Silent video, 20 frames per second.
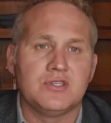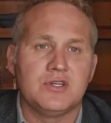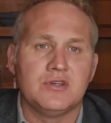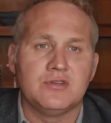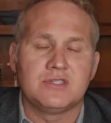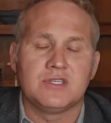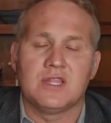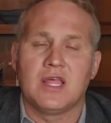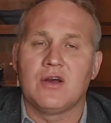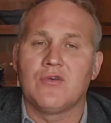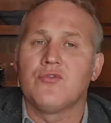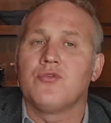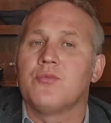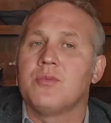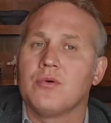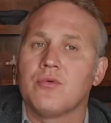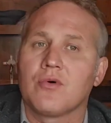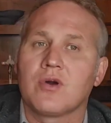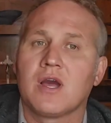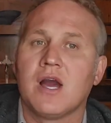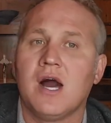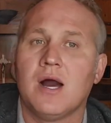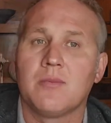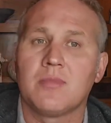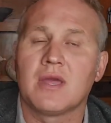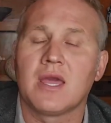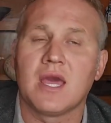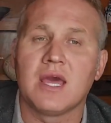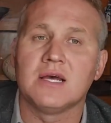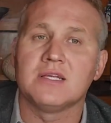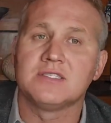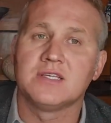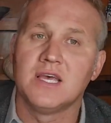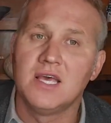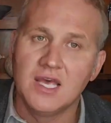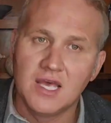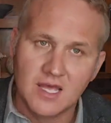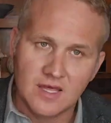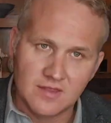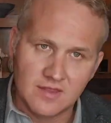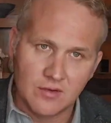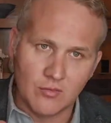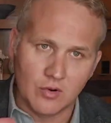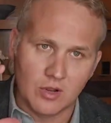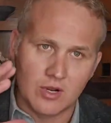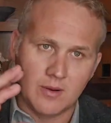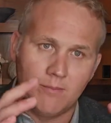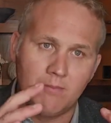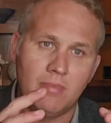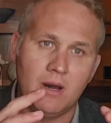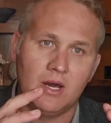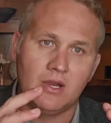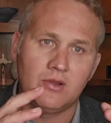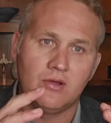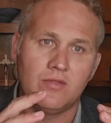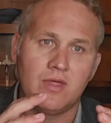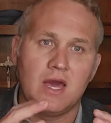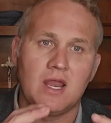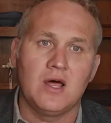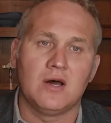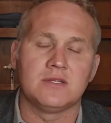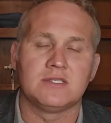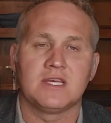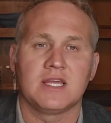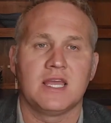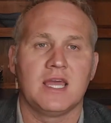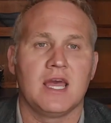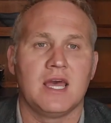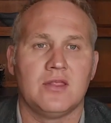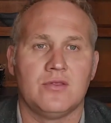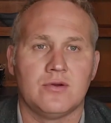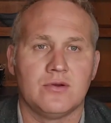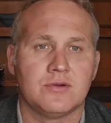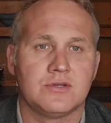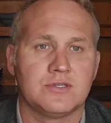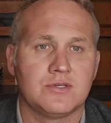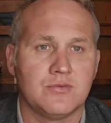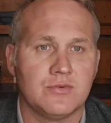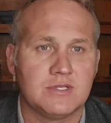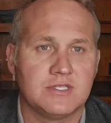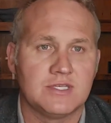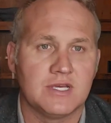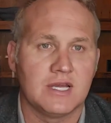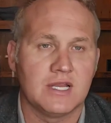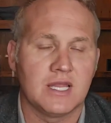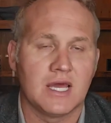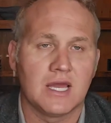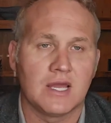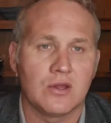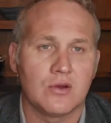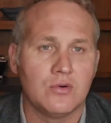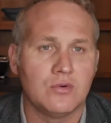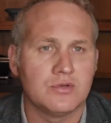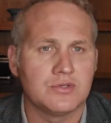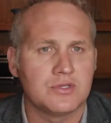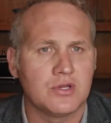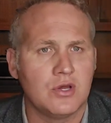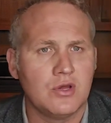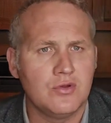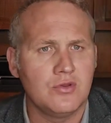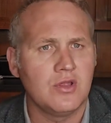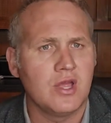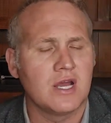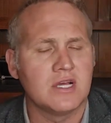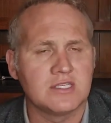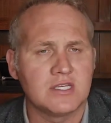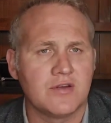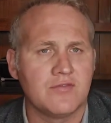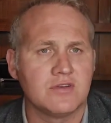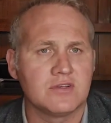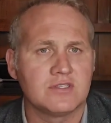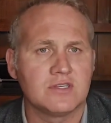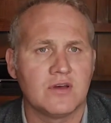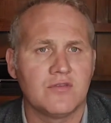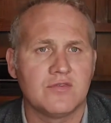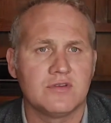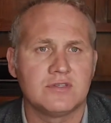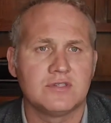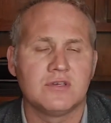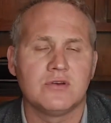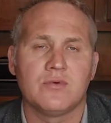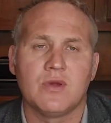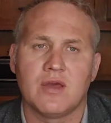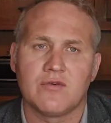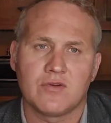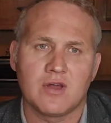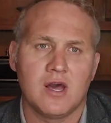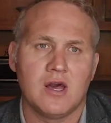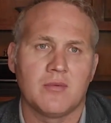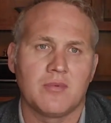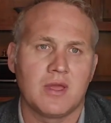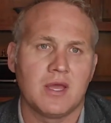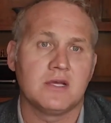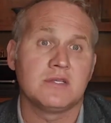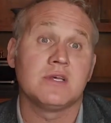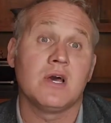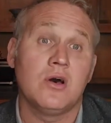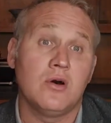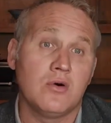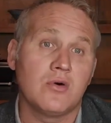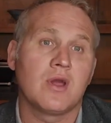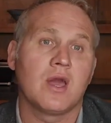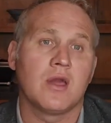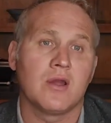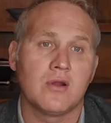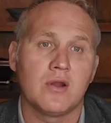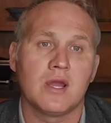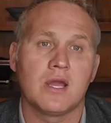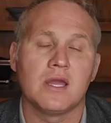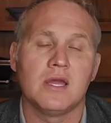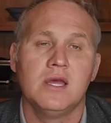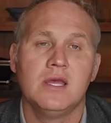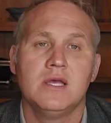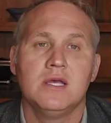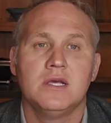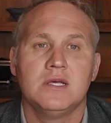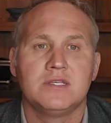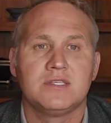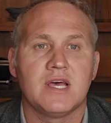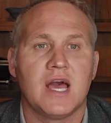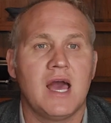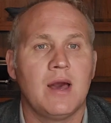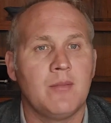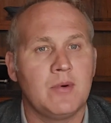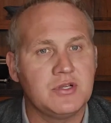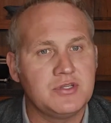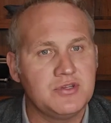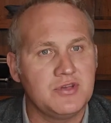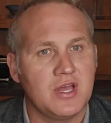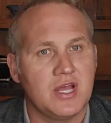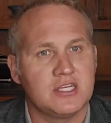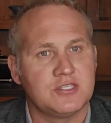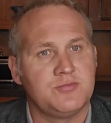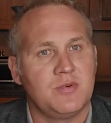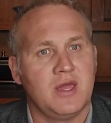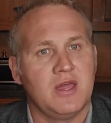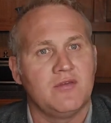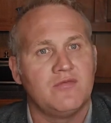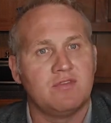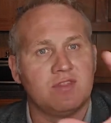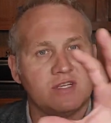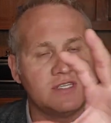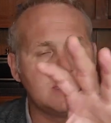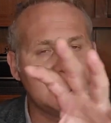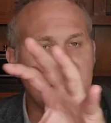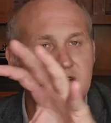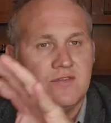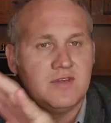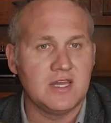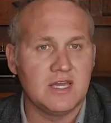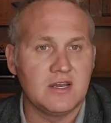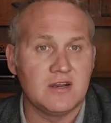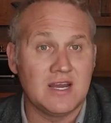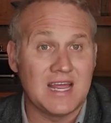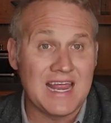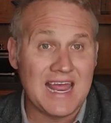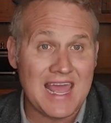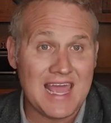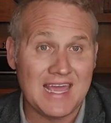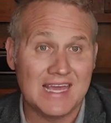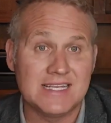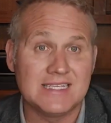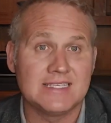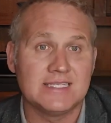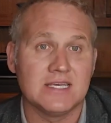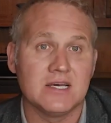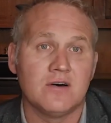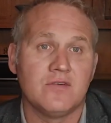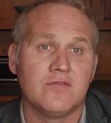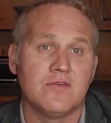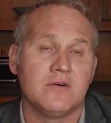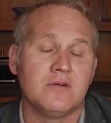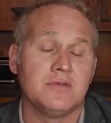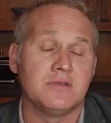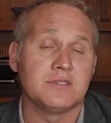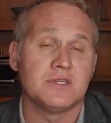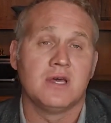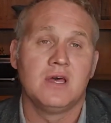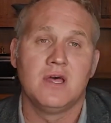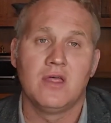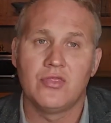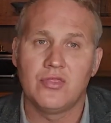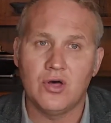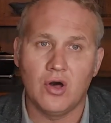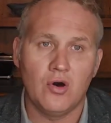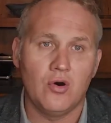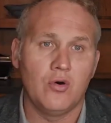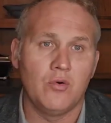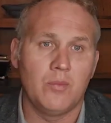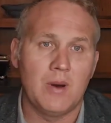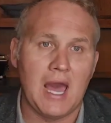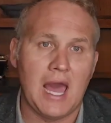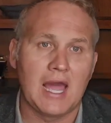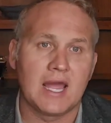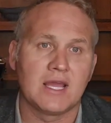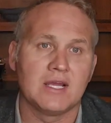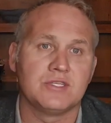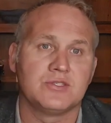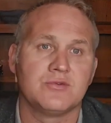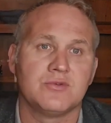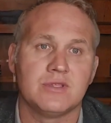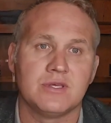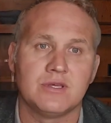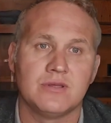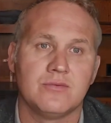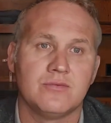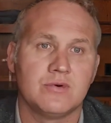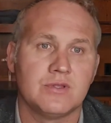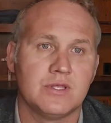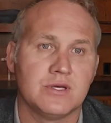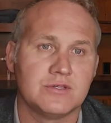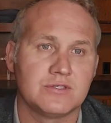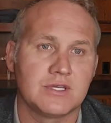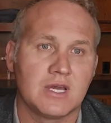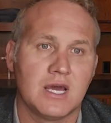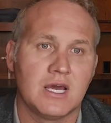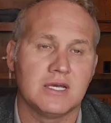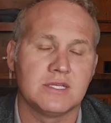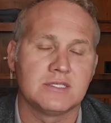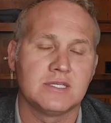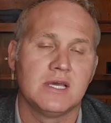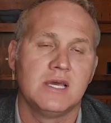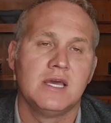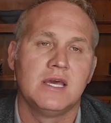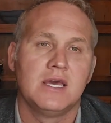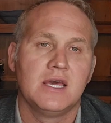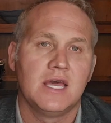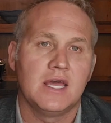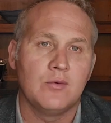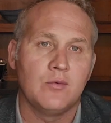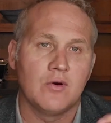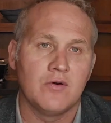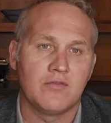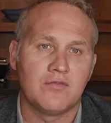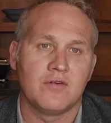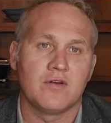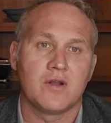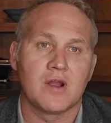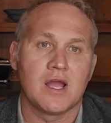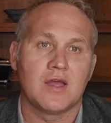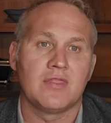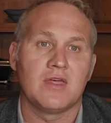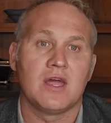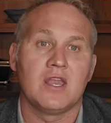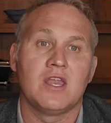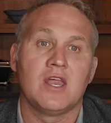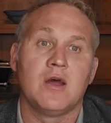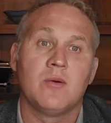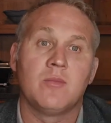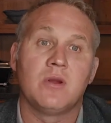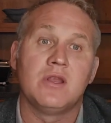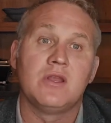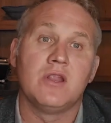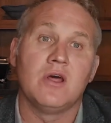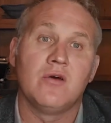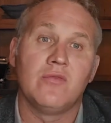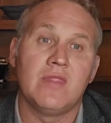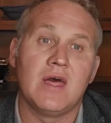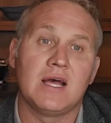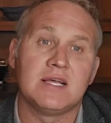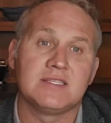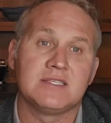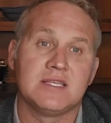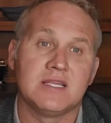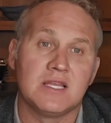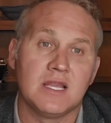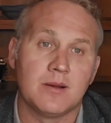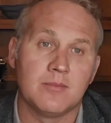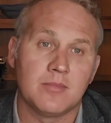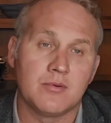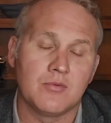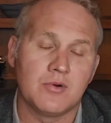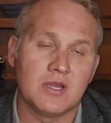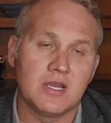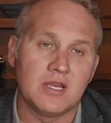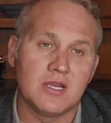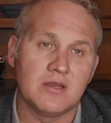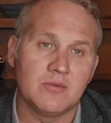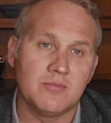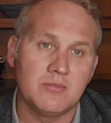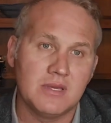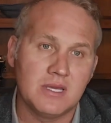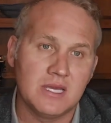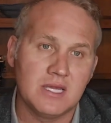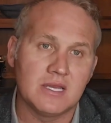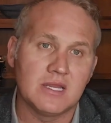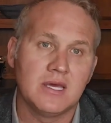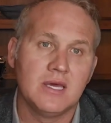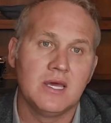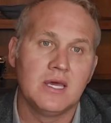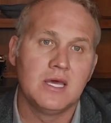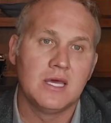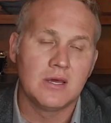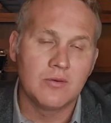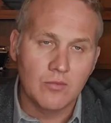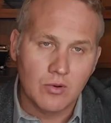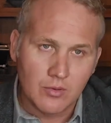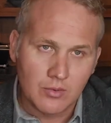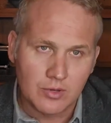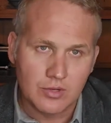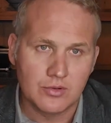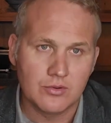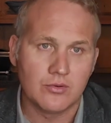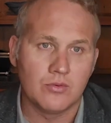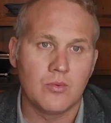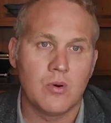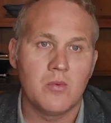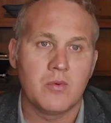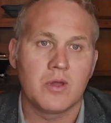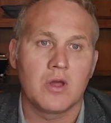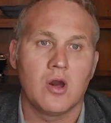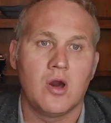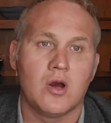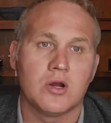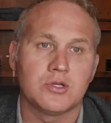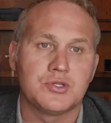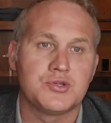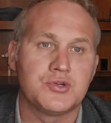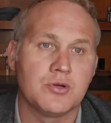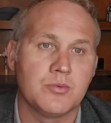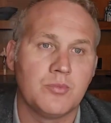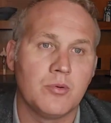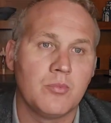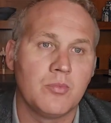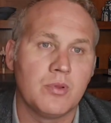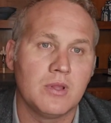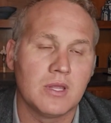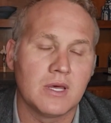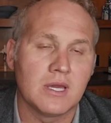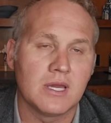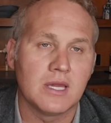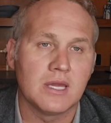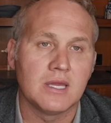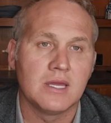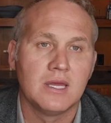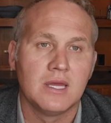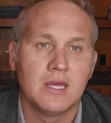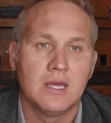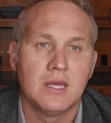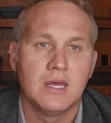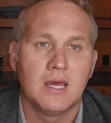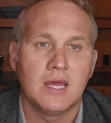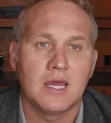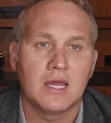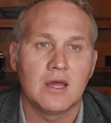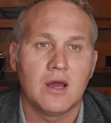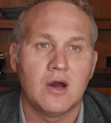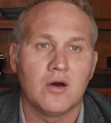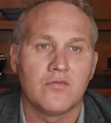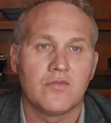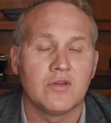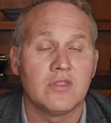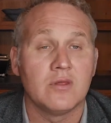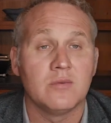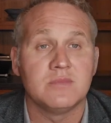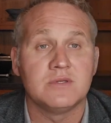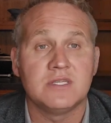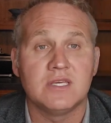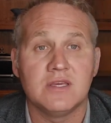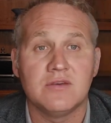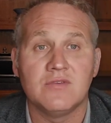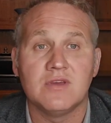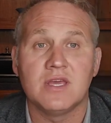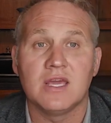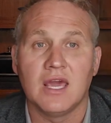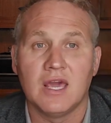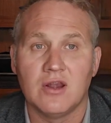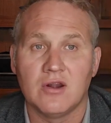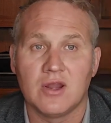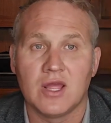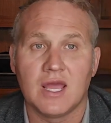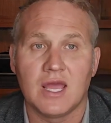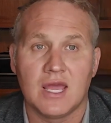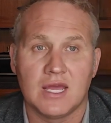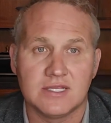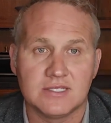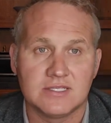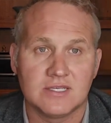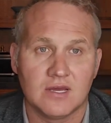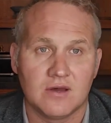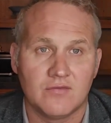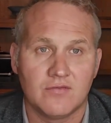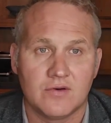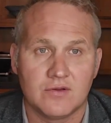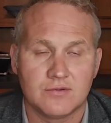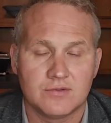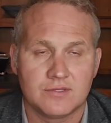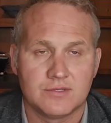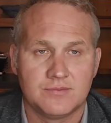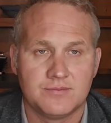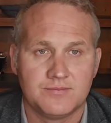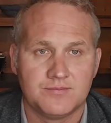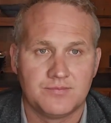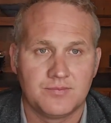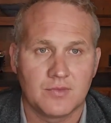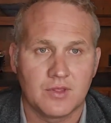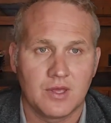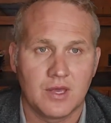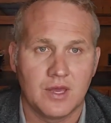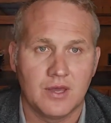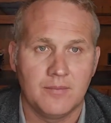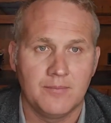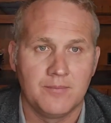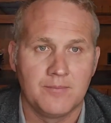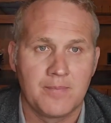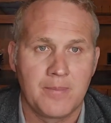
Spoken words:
Usually that will be with Comcast. Then we're going to bundle that all together. So we'd say like, cool, so who do you guys have your cell phones to? We have Comcast. Oh, okay, great. So how much are you guys paying for the TV, internet, and cell phones, the whole package with those guys? And we'll figure out that number and know that's the number we need to beat when we're doing what we call a triple play and offering them TV, internet, and cell phones. Okay?